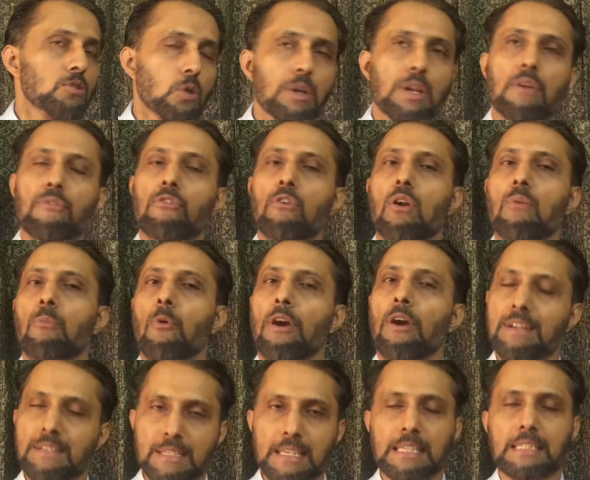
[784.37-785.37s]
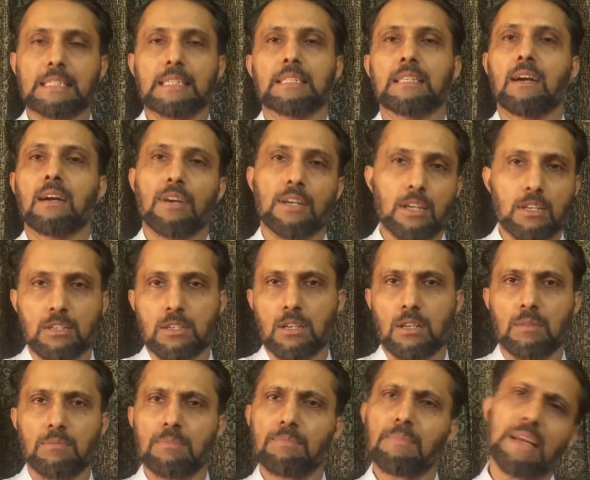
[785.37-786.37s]
24.6 in our
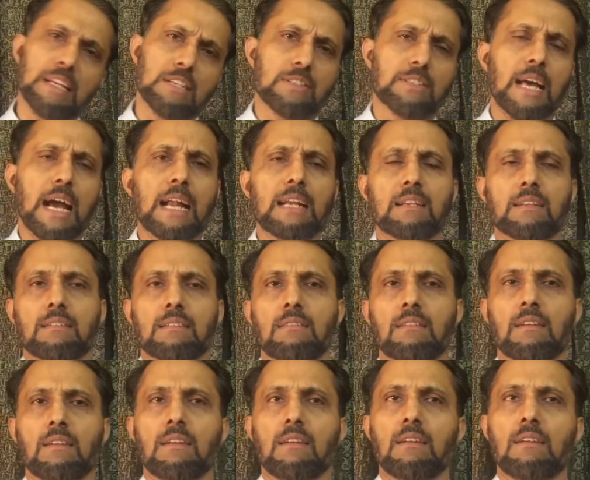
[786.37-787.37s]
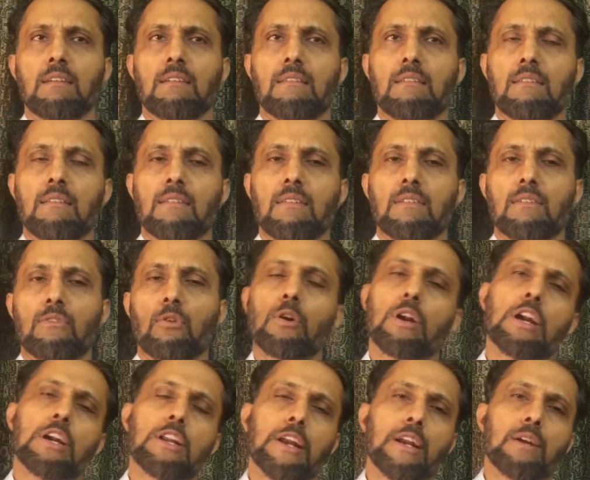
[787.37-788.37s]
country. Means that
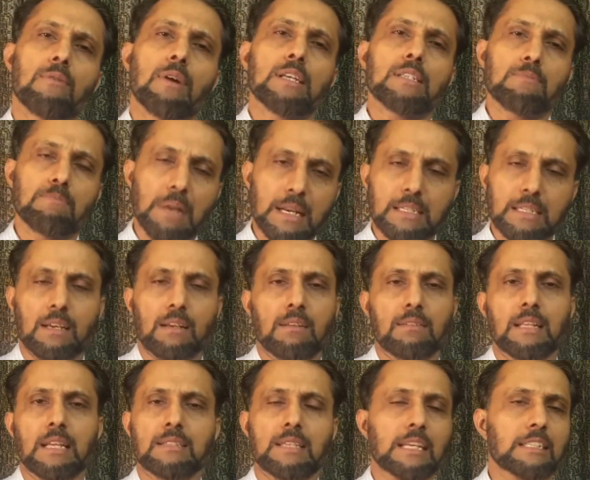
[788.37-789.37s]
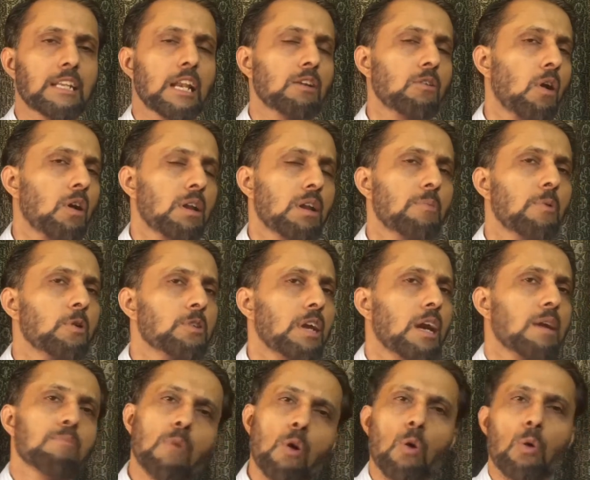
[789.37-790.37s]
foreign trade was better. That sector
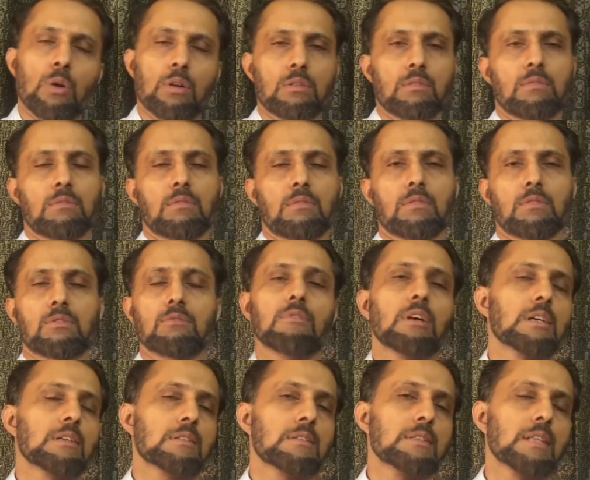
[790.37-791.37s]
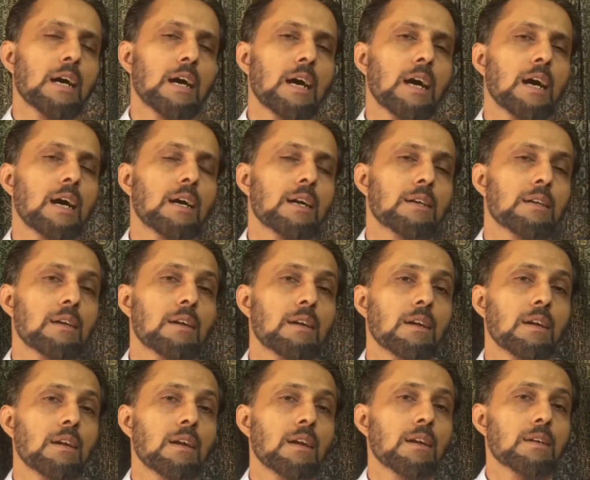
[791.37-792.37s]
contributed more towards the
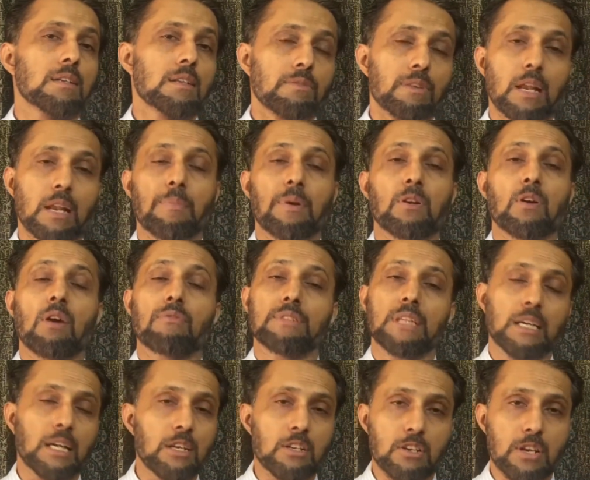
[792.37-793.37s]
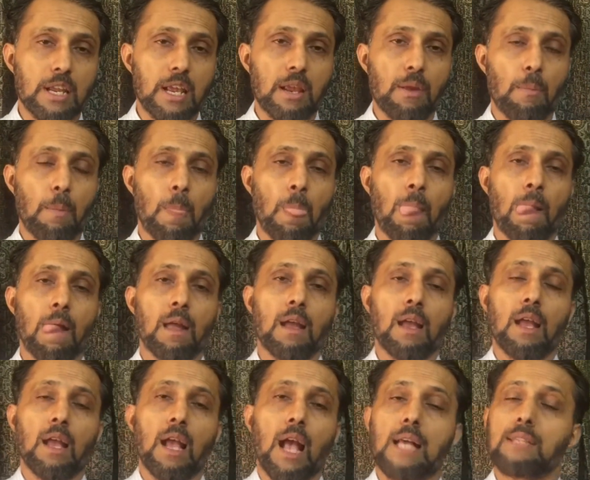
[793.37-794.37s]
development of the country
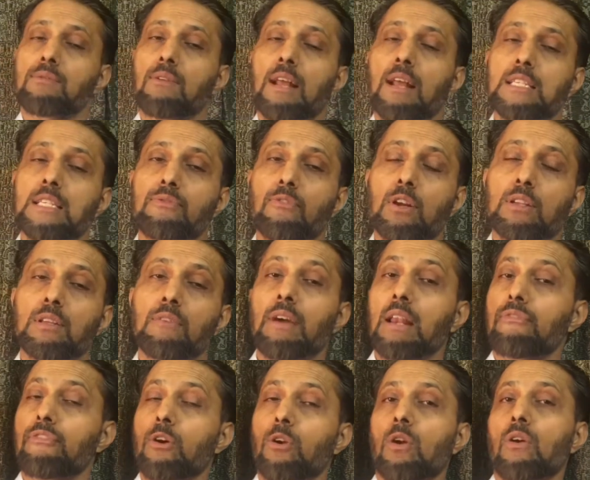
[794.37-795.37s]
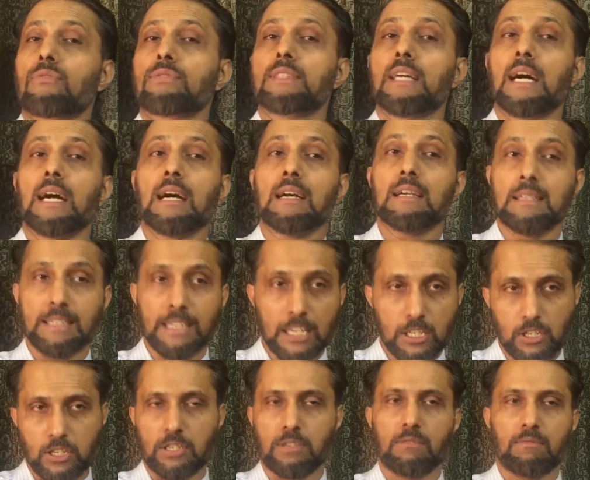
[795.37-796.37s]
as well as for the welfare of the
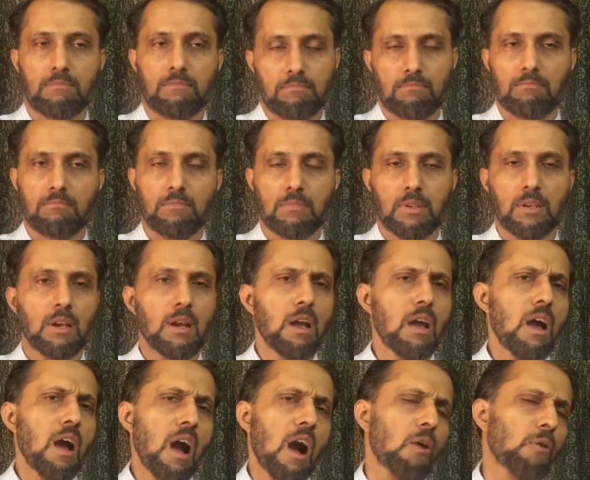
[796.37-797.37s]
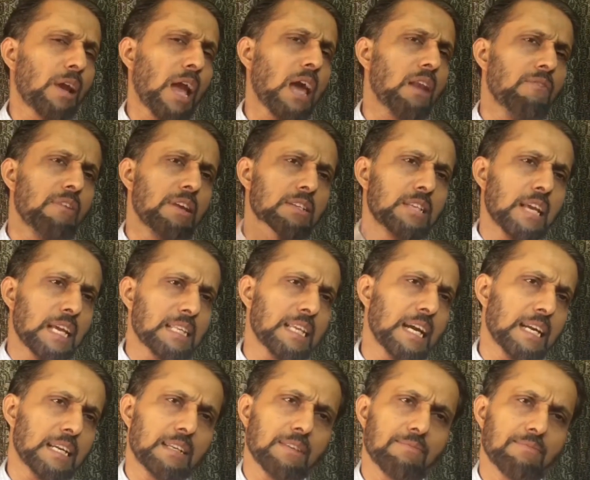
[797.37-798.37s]
nation. How can we say
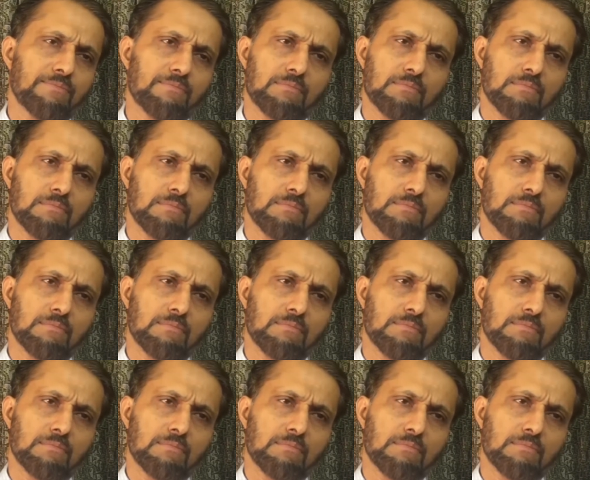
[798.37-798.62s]
that